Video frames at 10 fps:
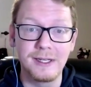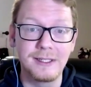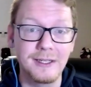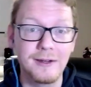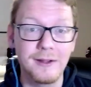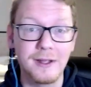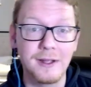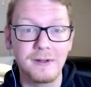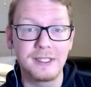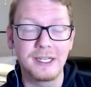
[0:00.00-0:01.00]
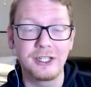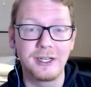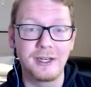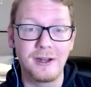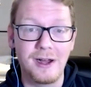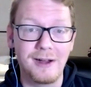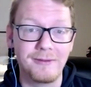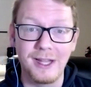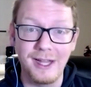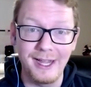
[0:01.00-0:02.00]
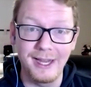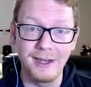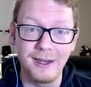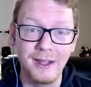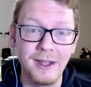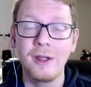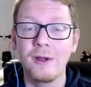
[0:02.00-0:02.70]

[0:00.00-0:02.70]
continue the conversation offline.